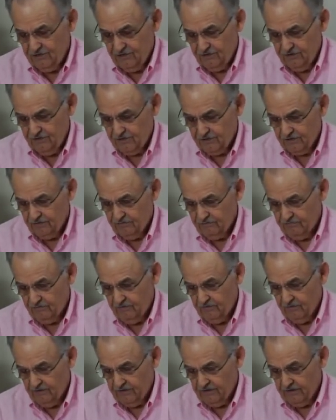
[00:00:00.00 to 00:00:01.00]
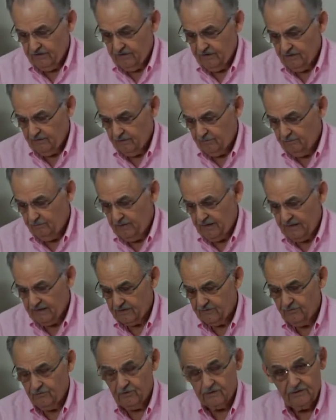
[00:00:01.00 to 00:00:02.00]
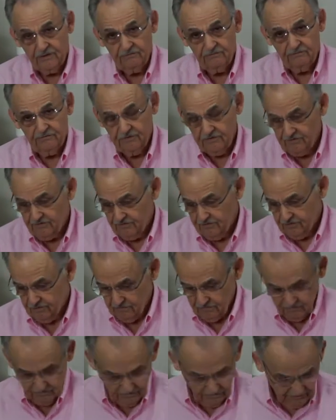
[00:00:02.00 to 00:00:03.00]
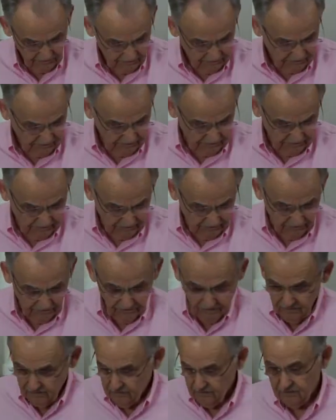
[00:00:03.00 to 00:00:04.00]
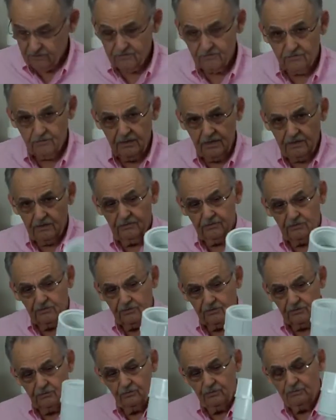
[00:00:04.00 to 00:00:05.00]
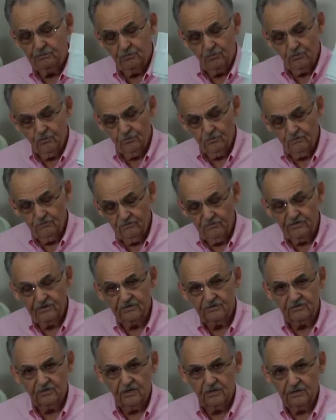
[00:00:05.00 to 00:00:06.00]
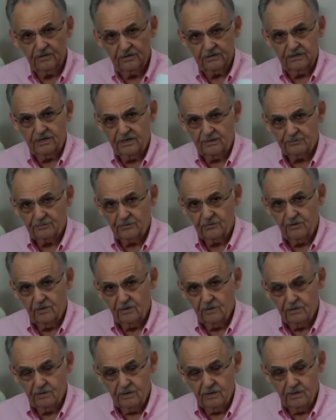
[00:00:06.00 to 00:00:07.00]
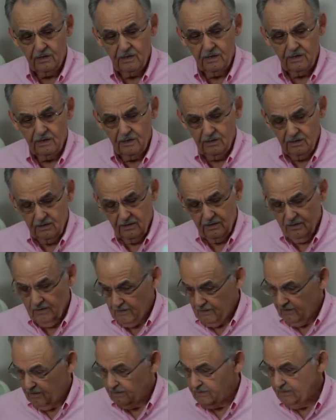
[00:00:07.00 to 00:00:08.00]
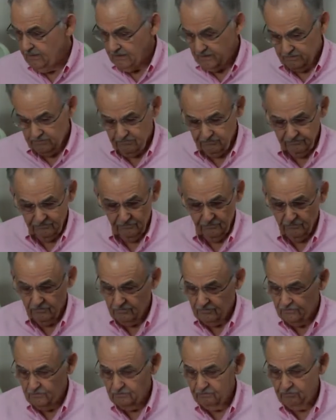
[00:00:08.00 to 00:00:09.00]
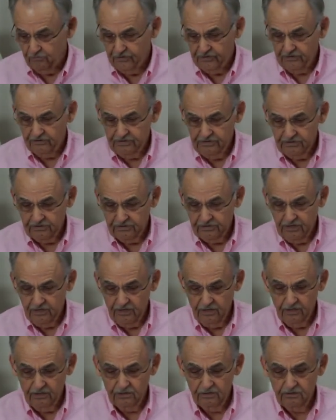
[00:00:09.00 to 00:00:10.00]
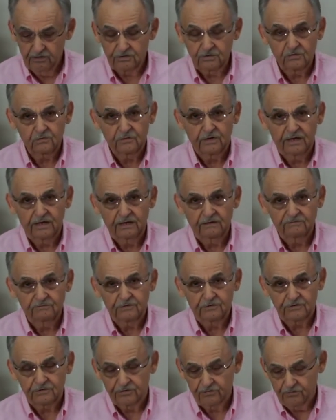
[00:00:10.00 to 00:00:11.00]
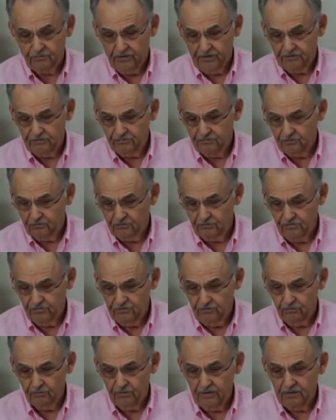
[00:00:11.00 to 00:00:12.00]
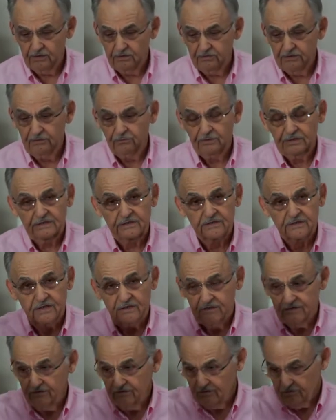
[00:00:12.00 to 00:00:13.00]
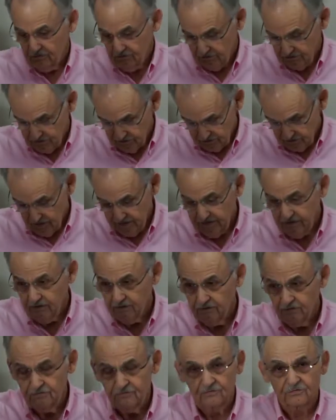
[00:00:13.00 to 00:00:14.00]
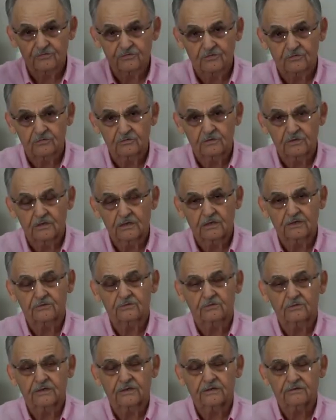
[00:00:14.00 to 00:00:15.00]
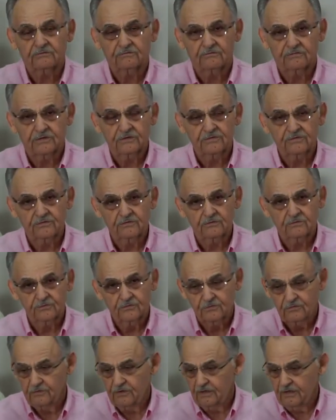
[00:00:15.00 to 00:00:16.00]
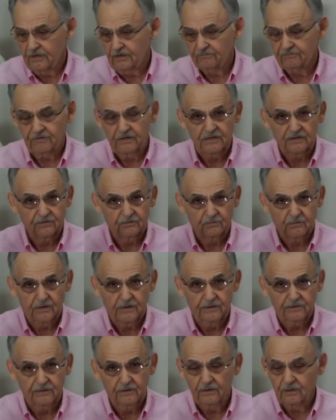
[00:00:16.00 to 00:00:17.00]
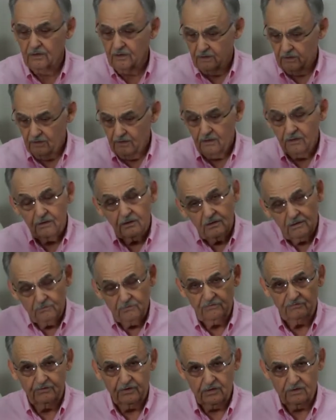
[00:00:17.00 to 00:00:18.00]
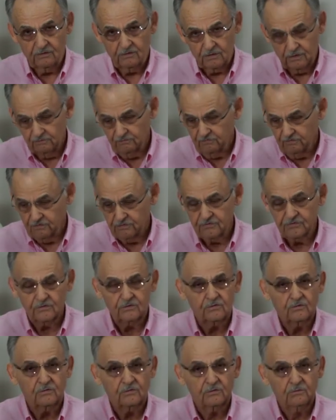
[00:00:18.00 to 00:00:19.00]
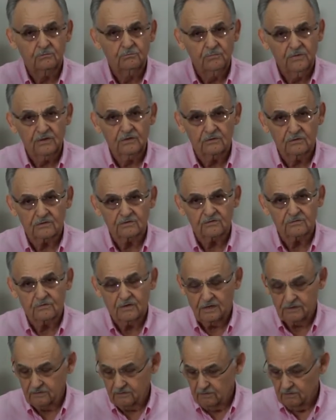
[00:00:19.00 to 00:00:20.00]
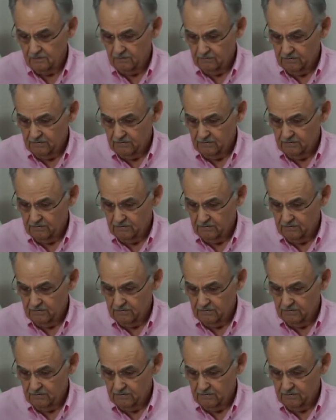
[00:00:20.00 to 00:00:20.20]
to convert it back to a conventional extractor, you remove this adapter. Now you've released the 2.5 inch thread. So theoretically we can take this just like it is and screw it onto a conventional 2.5/8 thread, and we've got a conventional mineral extractor.